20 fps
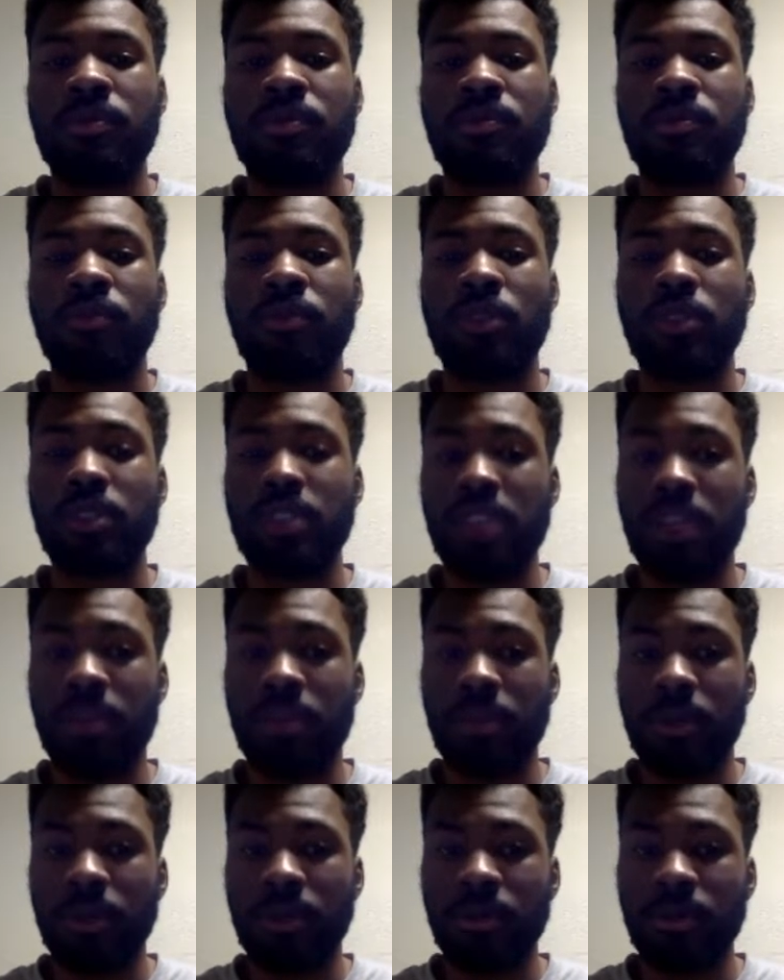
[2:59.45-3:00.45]
For
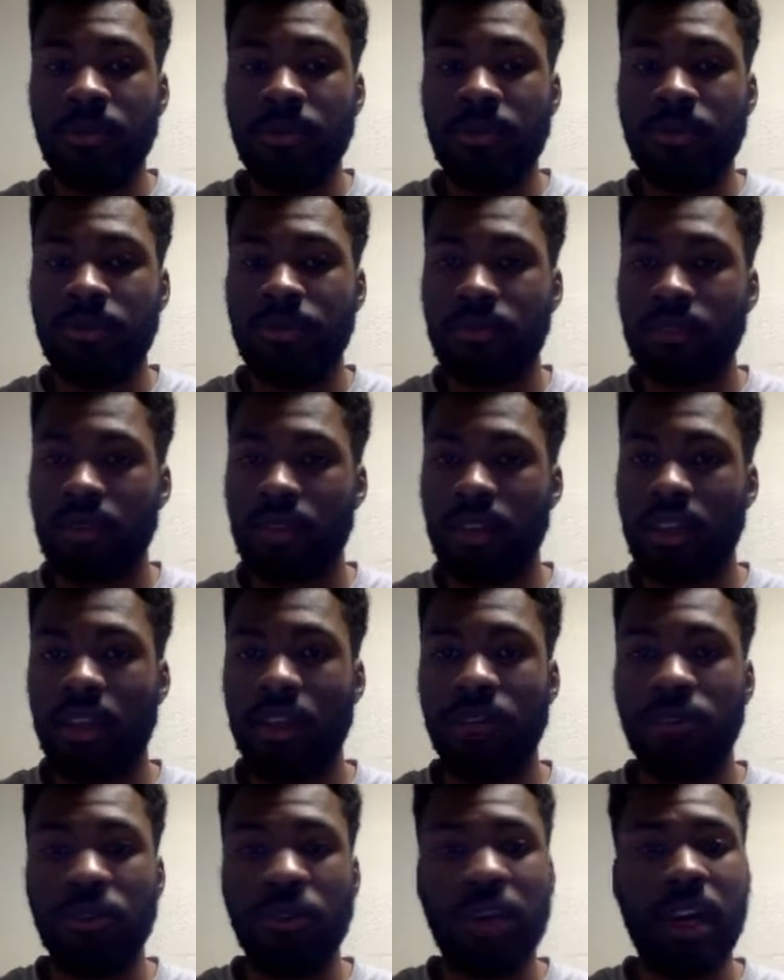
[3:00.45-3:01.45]
example,
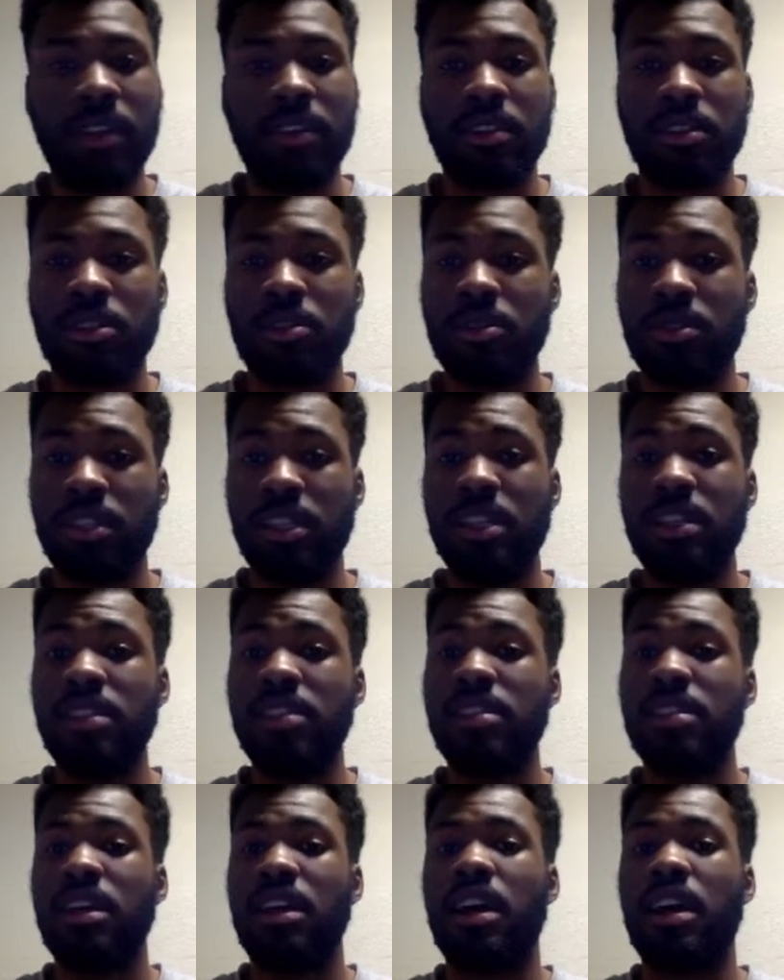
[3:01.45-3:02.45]
if you have the two T's,